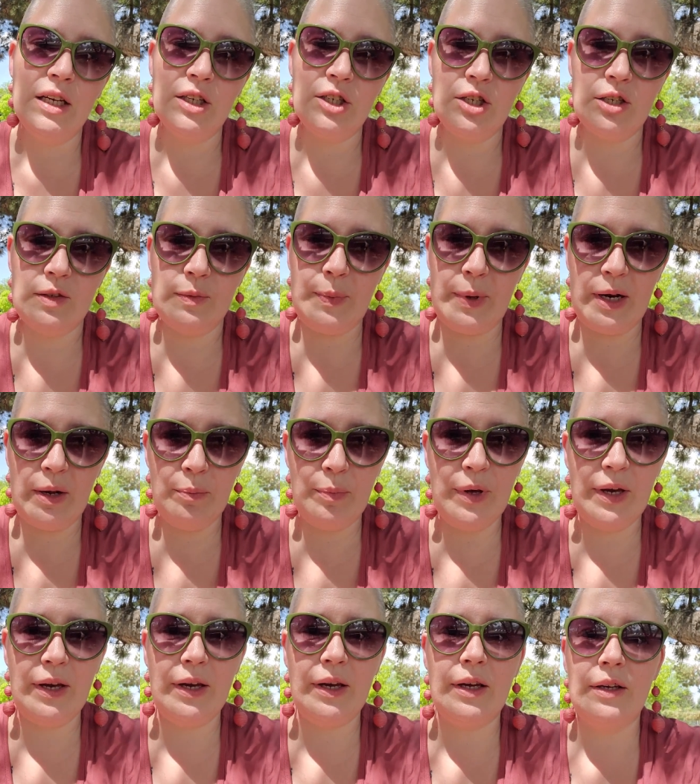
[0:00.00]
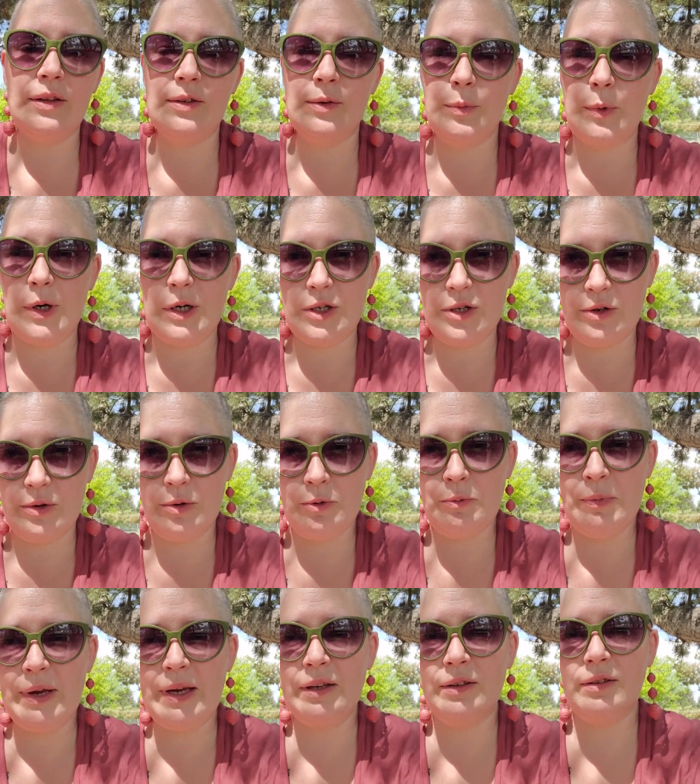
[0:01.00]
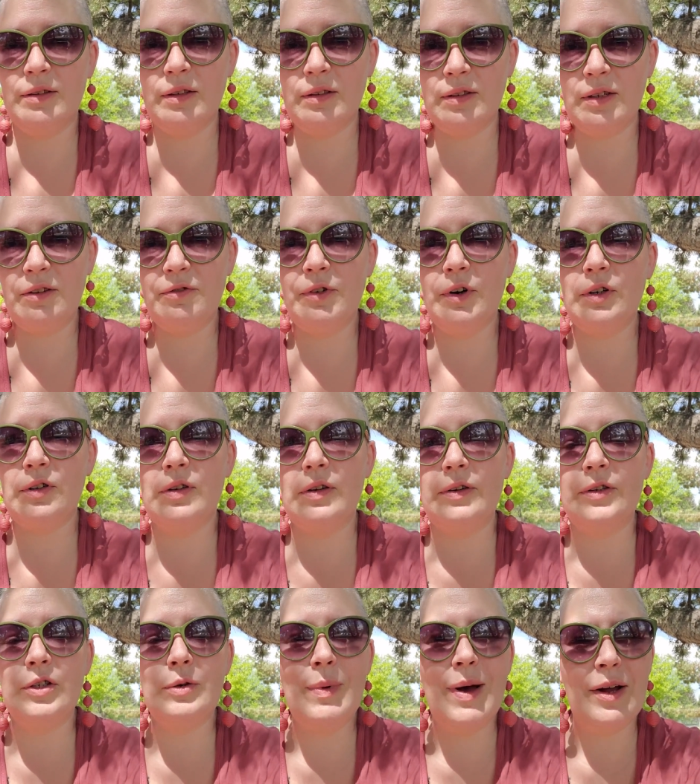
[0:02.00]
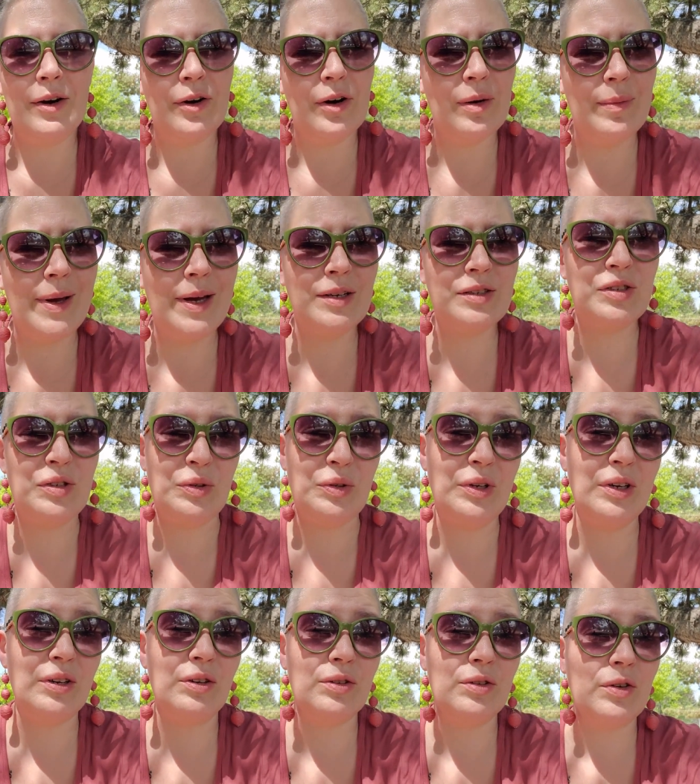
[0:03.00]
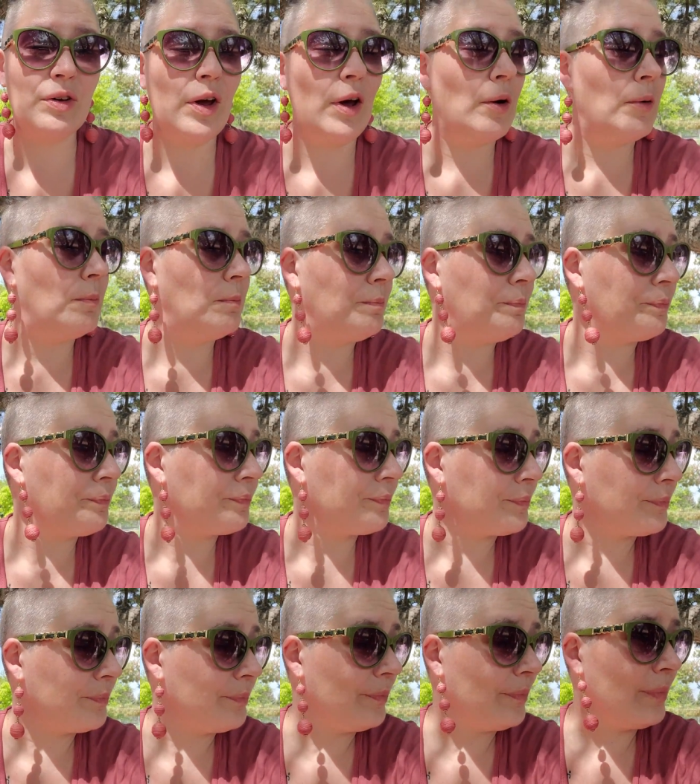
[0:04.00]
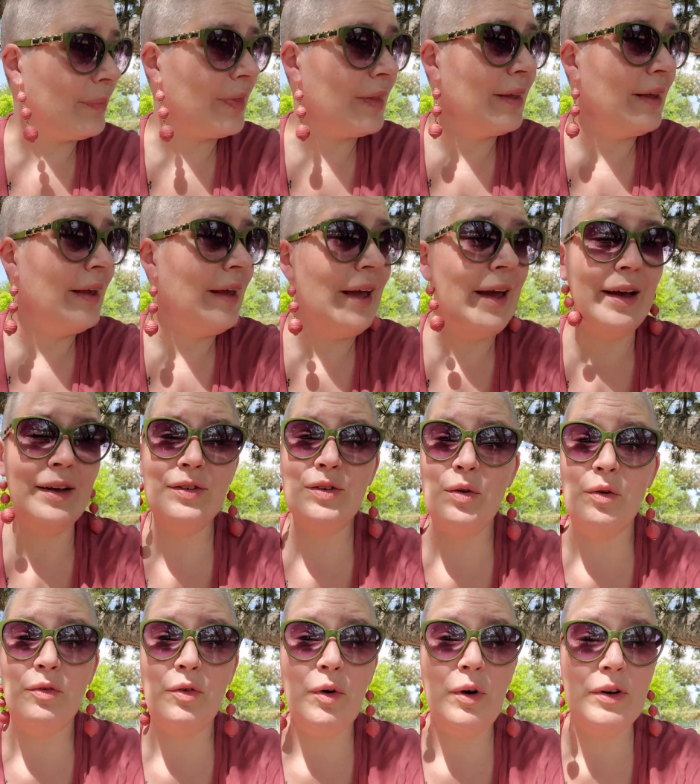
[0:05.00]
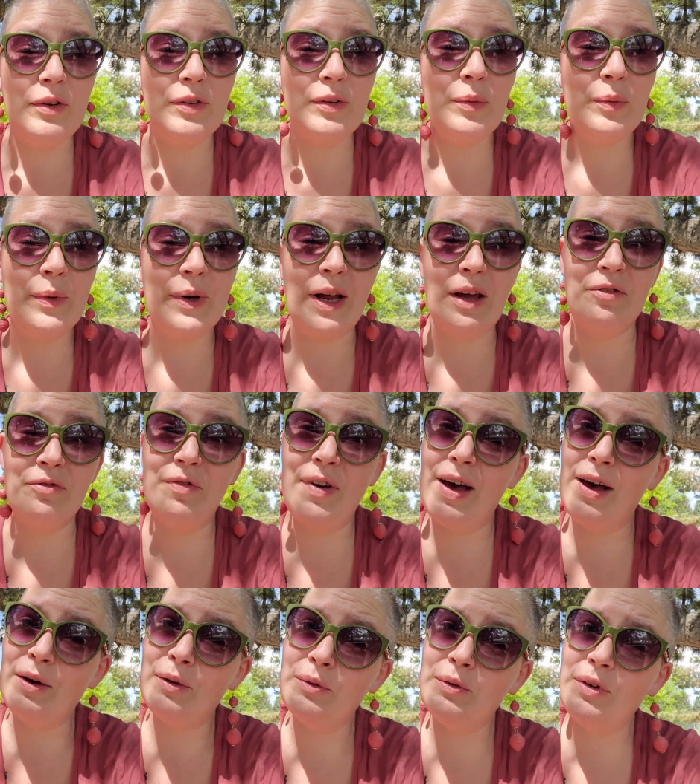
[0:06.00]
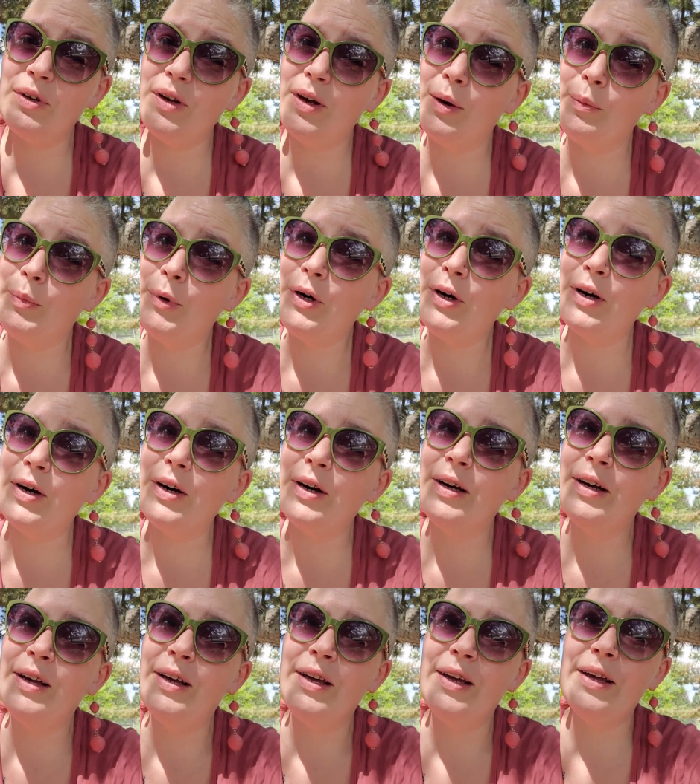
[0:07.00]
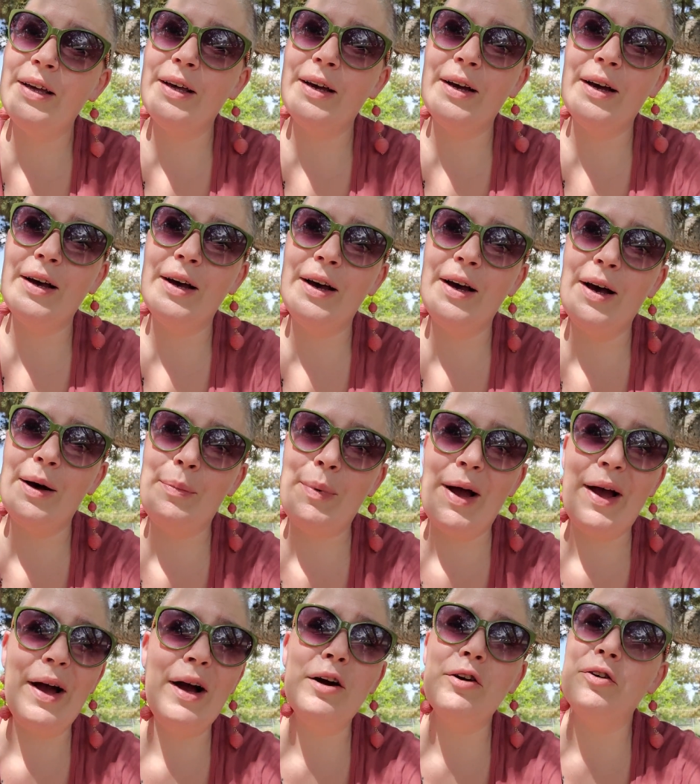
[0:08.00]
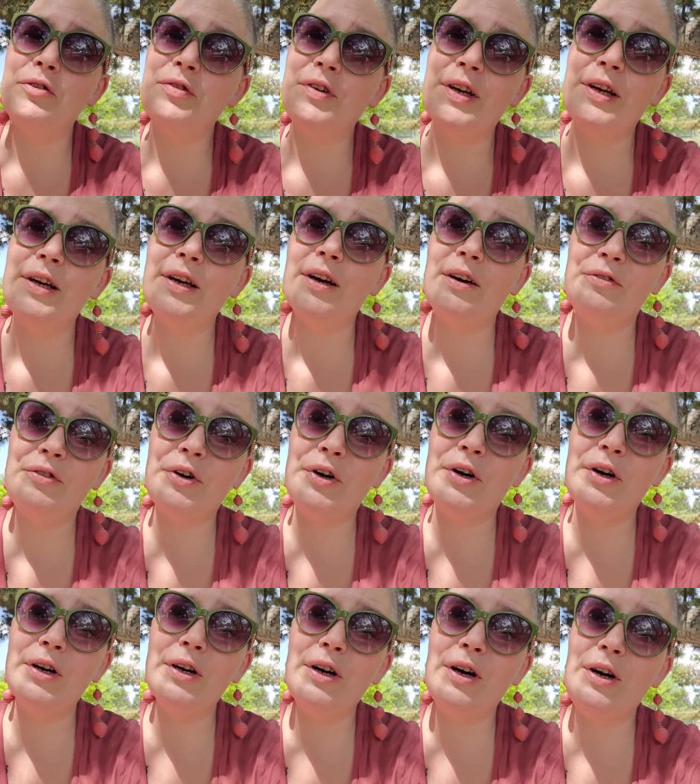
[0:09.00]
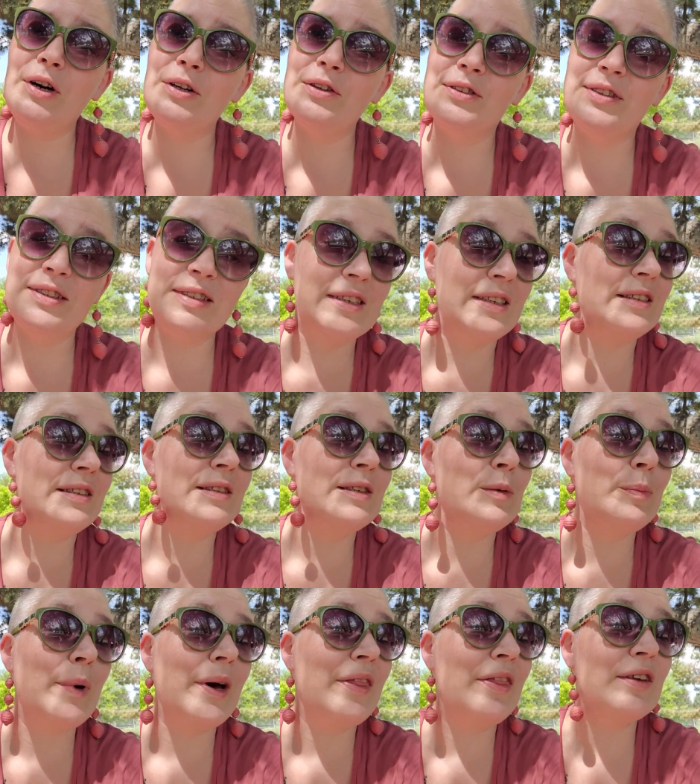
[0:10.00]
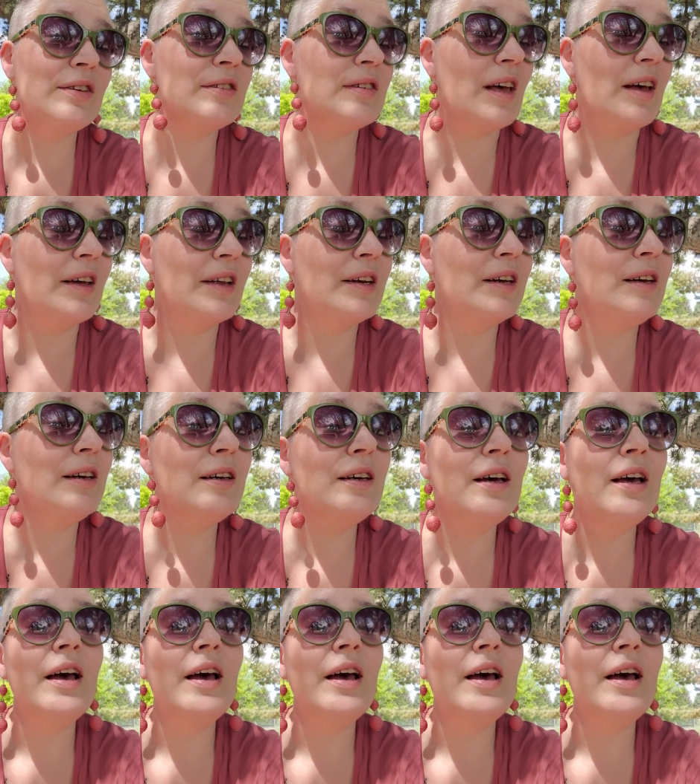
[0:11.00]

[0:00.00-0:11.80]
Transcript: She's been a big inspiration to me since I first learned about her about two years ago. So of course, when I found a book, a biography of her called Seized by the Sun,